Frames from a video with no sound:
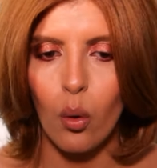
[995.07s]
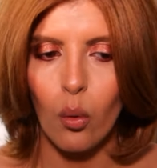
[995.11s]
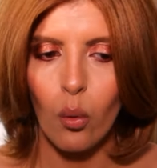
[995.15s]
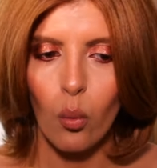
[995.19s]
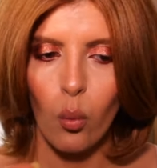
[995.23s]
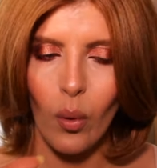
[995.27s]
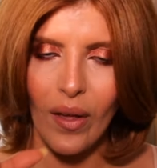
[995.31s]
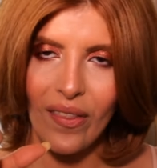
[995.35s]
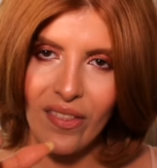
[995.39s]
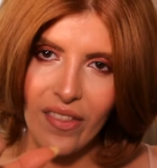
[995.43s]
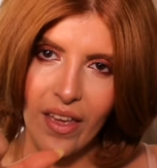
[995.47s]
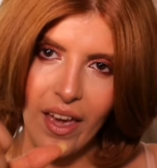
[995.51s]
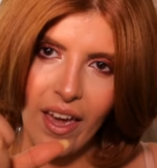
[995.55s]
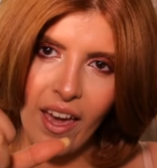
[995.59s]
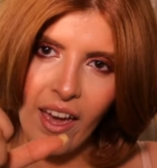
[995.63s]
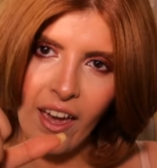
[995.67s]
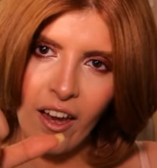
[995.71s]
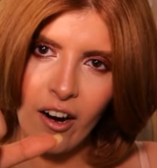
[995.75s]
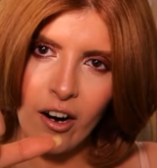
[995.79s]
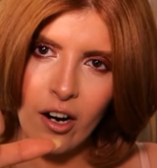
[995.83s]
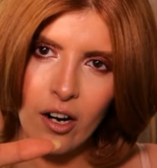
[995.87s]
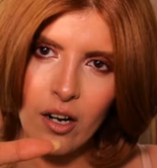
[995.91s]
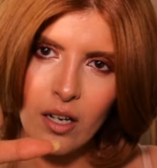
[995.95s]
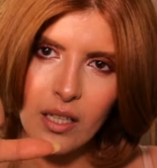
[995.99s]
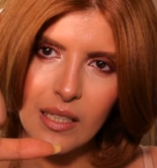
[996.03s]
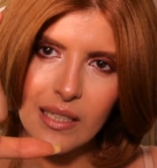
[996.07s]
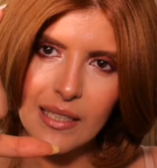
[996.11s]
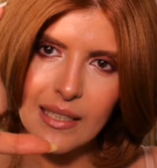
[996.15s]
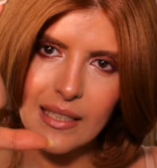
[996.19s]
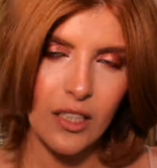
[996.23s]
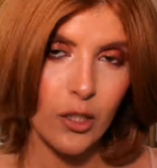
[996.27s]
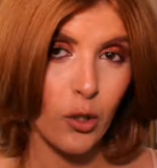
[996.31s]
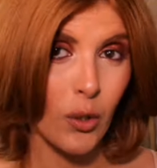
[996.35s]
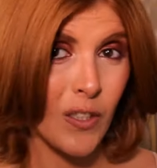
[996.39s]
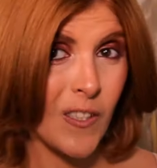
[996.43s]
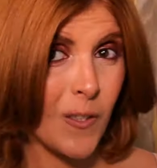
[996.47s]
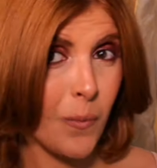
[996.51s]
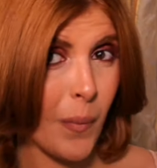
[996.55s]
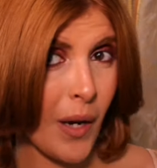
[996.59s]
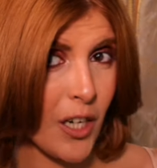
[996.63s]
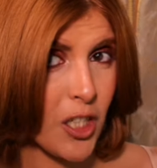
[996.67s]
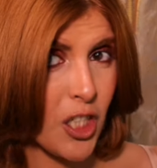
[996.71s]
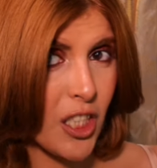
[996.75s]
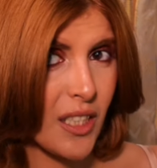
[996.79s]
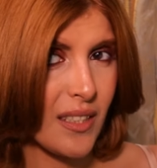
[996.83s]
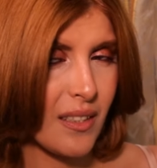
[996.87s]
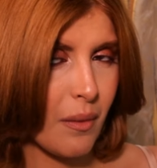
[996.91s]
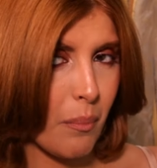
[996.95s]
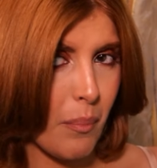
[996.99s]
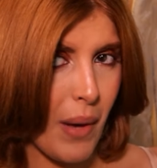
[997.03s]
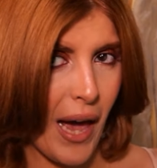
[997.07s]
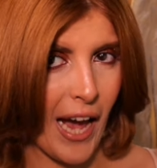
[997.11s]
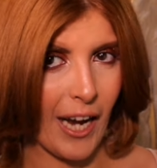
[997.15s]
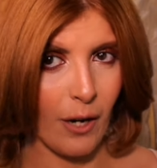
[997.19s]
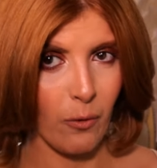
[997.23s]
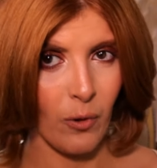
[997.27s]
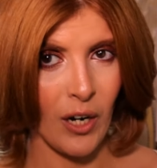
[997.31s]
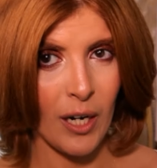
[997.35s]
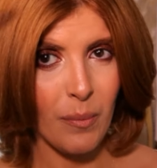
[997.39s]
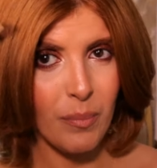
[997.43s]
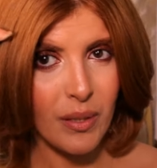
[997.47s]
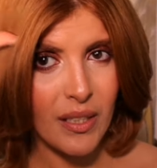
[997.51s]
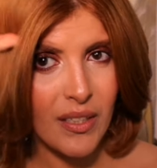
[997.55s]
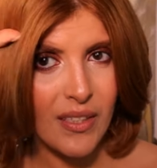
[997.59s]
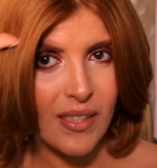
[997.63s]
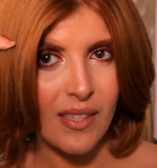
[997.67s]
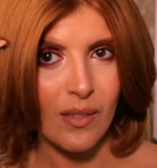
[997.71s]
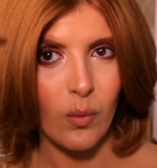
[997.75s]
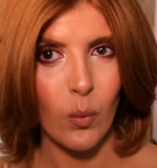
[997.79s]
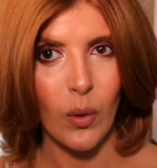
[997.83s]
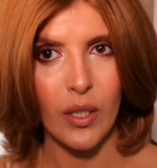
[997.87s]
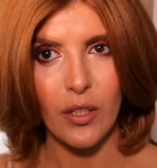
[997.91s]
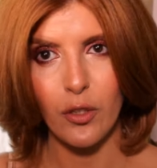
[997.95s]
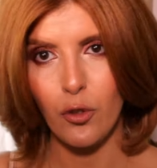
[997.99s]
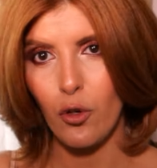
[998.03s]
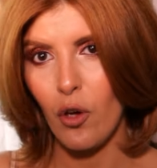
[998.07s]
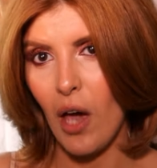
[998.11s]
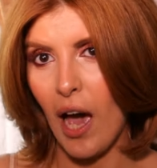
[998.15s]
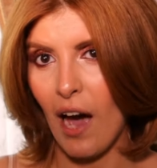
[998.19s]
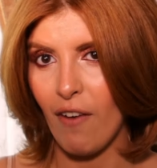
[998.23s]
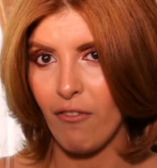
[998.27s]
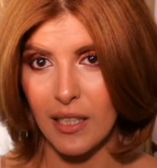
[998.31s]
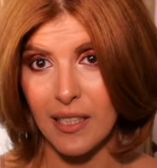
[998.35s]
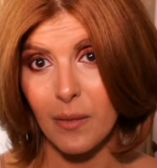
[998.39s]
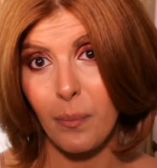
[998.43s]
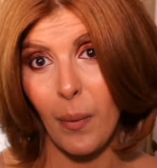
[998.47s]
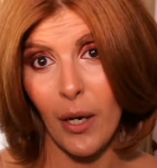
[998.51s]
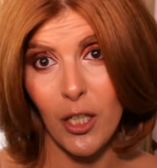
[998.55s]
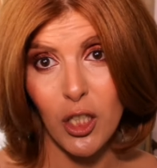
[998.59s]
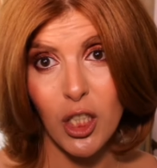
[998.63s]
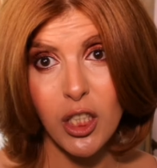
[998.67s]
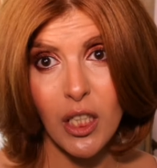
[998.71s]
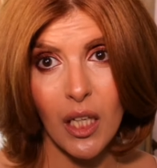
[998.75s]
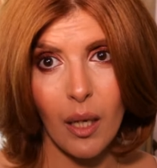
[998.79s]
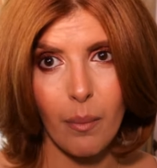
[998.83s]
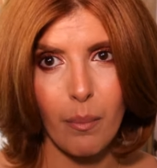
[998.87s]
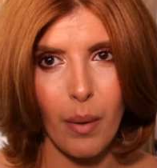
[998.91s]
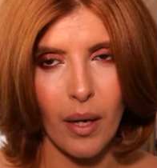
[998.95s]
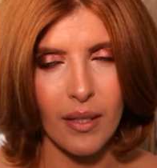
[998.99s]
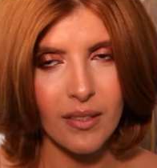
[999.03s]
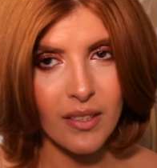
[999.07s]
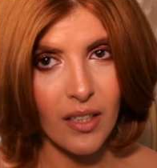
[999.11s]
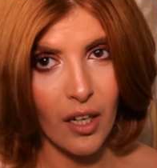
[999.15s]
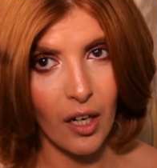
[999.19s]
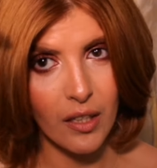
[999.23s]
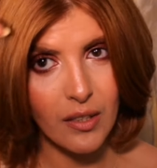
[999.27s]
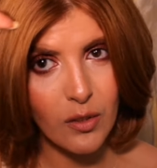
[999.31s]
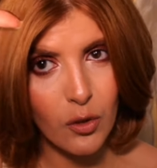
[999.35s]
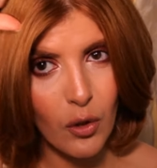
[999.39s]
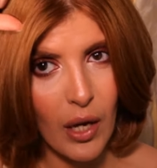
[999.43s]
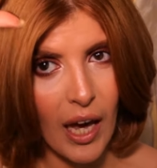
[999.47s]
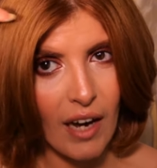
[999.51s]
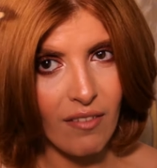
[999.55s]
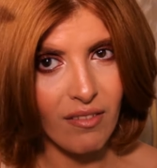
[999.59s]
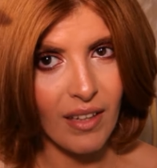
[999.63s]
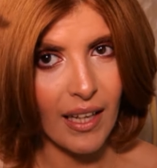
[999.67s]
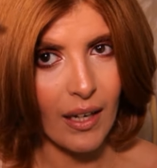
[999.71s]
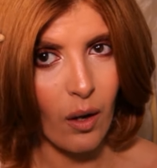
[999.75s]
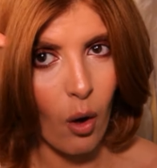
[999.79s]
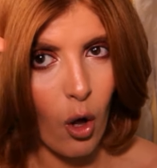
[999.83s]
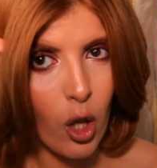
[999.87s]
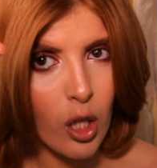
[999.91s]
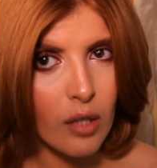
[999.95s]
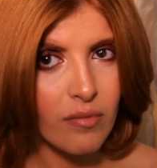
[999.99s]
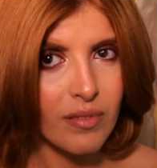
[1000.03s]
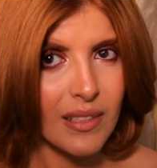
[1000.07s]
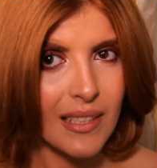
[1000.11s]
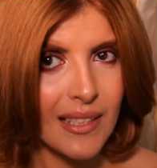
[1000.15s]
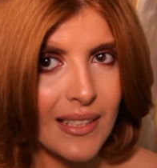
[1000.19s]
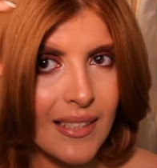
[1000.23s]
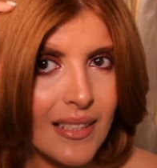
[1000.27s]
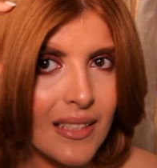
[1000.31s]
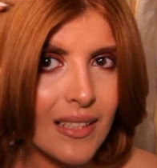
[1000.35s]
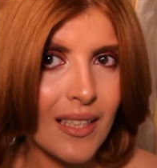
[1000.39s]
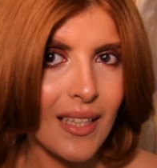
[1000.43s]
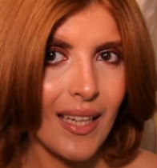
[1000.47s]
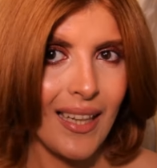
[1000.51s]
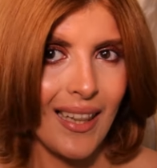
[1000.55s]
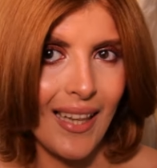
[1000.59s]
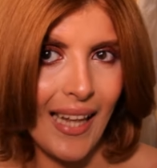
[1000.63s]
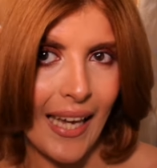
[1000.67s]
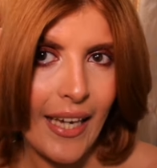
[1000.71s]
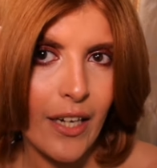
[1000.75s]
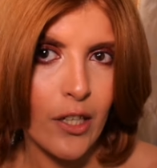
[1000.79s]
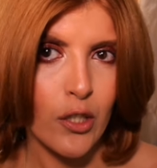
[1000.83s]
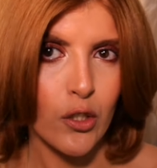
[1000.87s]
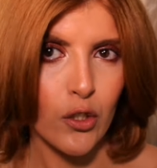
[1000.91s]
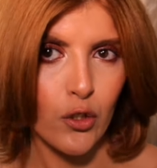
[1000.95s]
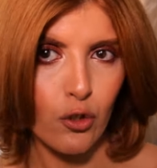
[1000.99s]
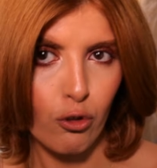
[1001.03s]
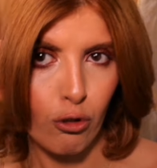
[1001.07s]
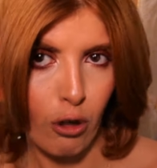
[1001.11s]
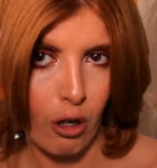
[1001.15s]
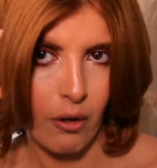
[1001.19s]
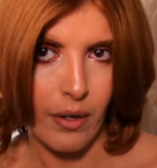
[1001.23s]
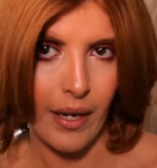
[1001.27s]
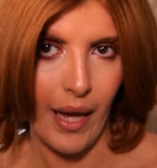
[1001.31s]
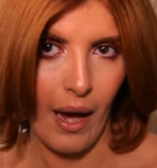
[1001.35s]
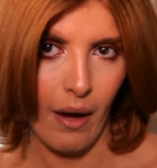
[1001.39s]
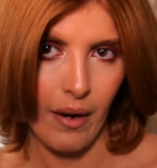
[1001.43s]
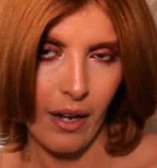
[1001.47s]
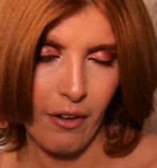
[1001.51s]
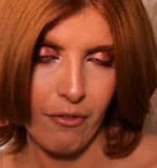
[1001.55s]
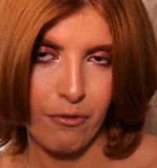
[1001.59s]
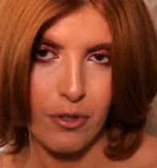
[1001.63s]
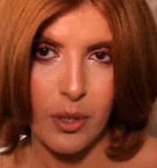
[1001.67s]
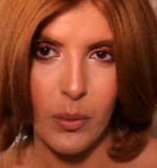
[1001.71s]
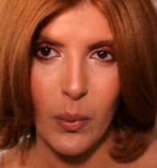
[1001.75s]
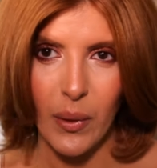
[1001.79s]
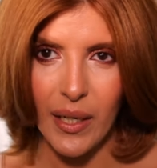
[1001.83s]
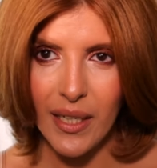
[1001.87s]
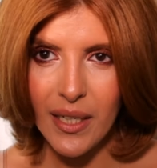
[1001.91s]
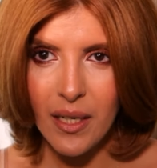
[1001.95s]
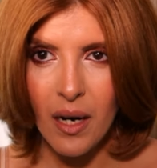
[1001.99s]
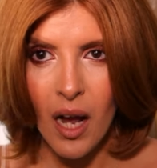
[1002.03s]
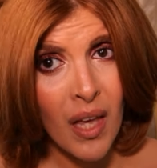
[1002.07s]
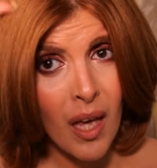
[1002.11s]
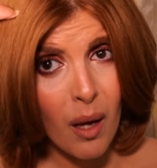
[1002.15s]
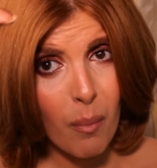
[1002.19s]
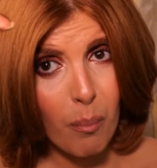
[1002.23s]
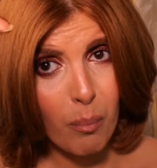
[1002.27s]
When the hair, you know, especially in the back, right? Because when you have, especially a buzz cut, you have like all of these layers growing out everywhere.